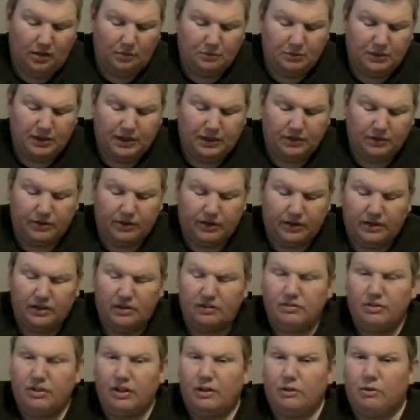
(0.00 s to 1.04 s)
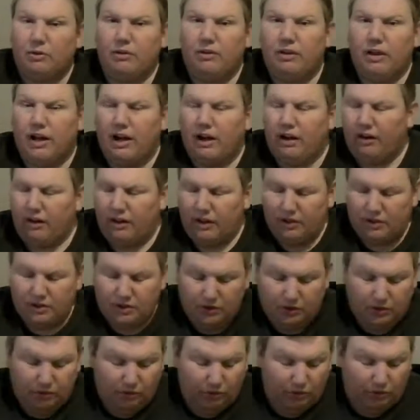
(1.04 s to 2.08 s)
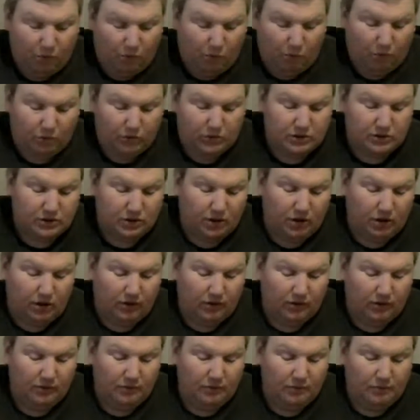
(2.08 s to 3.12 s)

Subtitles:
Taker getting the victory there in 2.25 star.